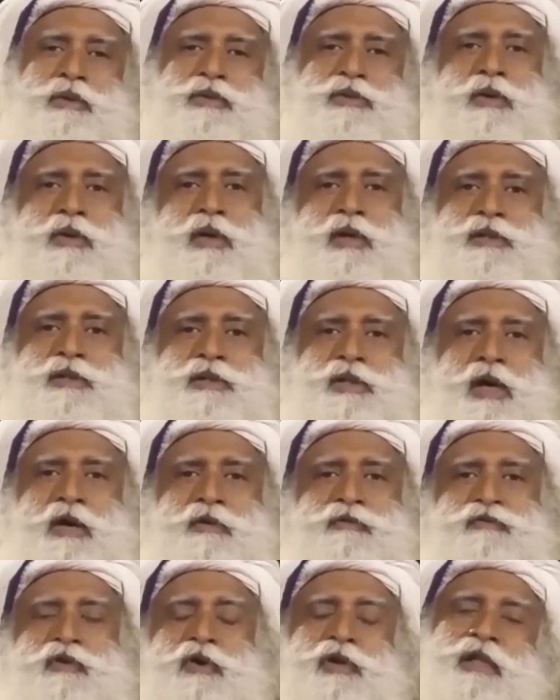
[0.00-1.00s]
laws
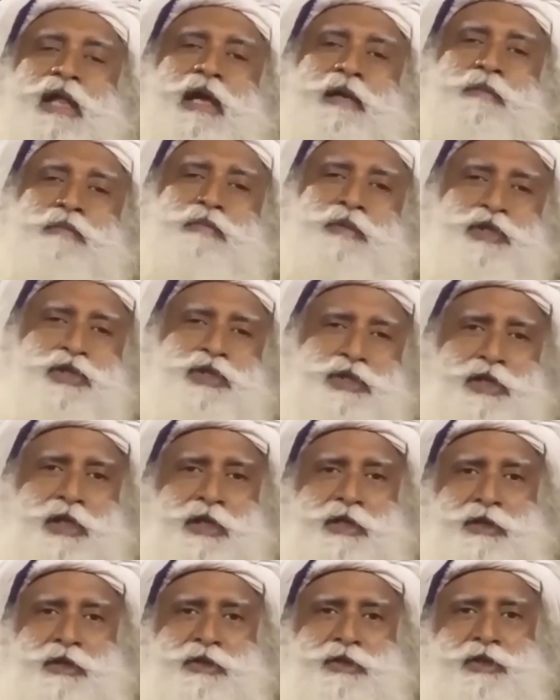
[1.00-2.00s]
are for the
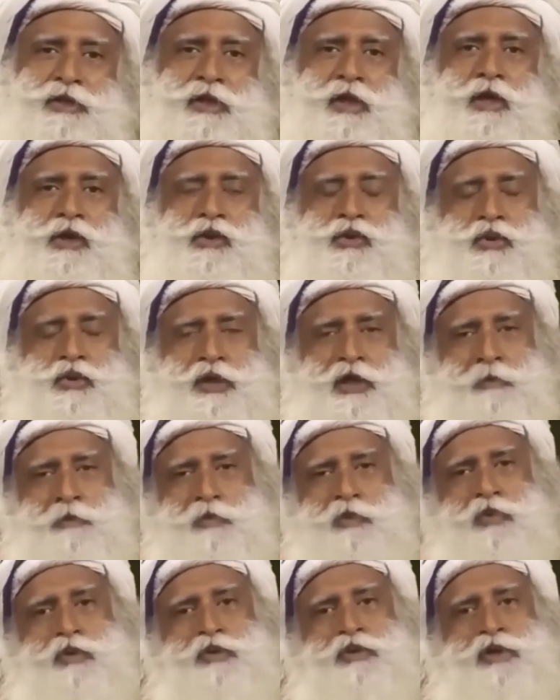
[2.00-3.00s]
administrators to
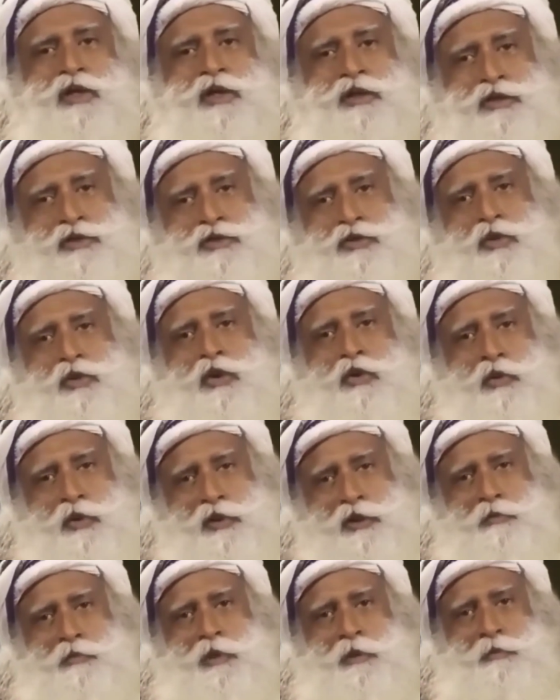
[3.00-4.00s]
keep good control
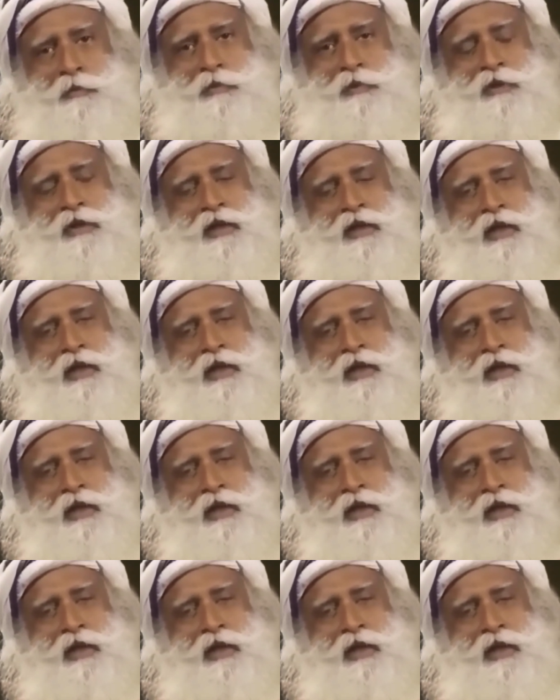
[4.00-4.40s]
over the people.